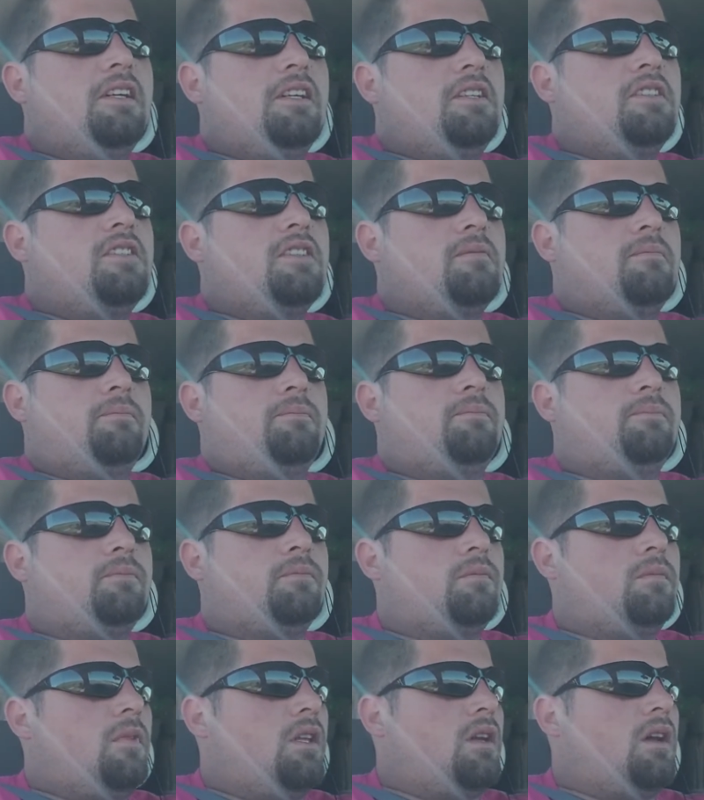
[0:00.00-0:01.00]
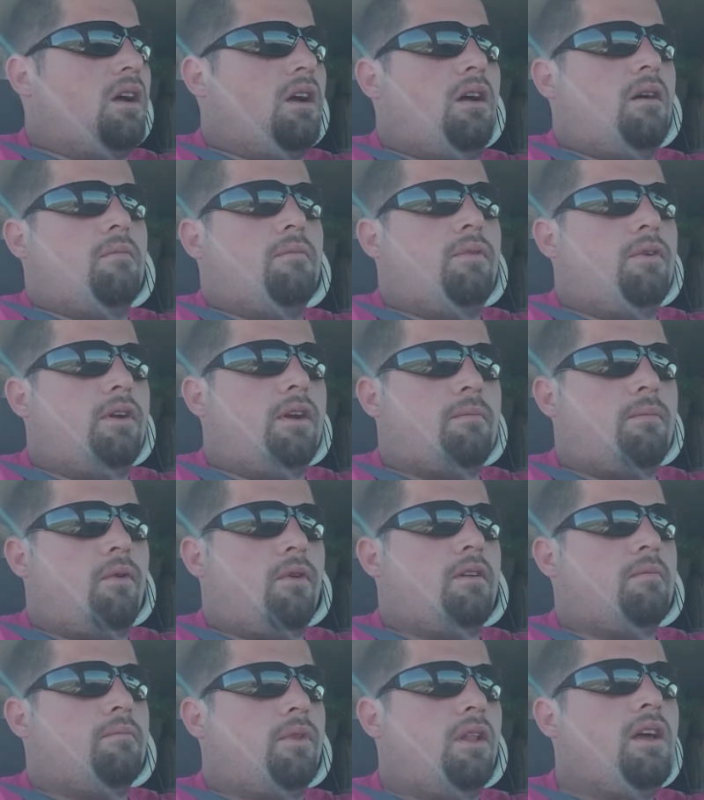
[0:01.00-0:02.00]
to put it
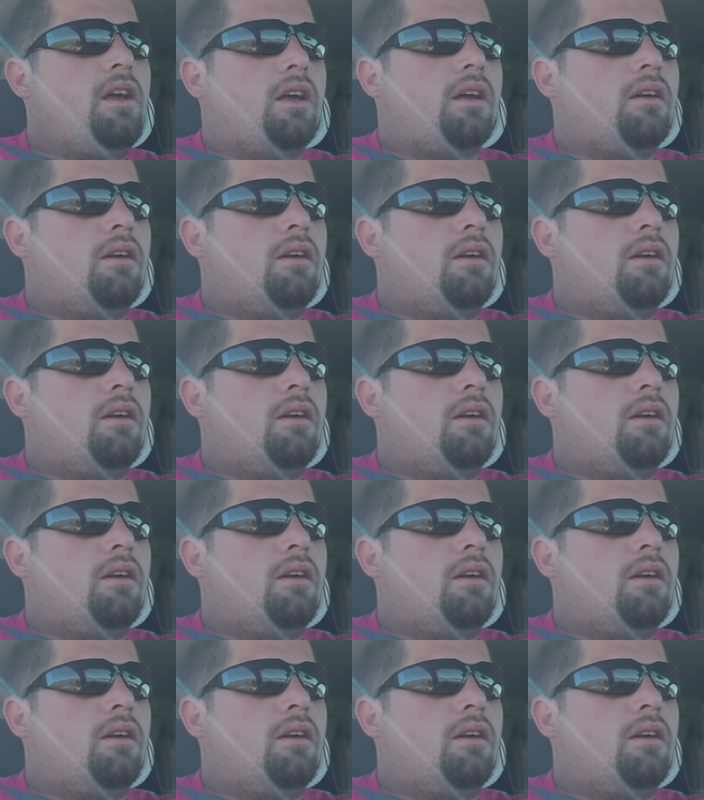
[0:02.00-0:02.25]
point blank.